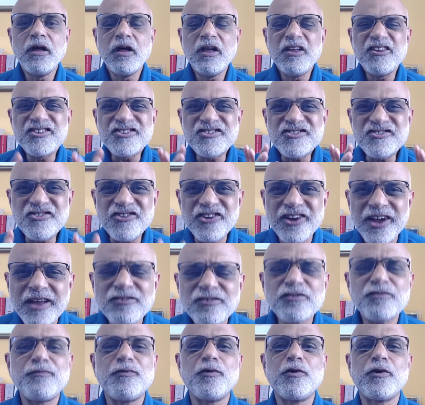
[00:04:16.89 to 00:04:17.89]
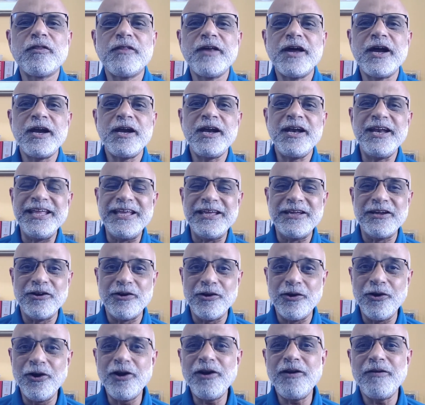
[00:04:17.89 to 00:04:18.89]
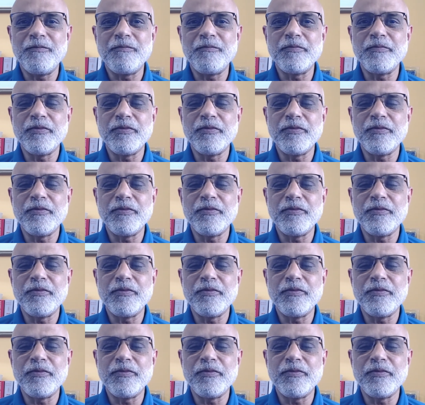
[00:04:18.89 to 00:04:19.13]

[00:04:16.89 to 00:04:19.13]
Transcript: stress for that deer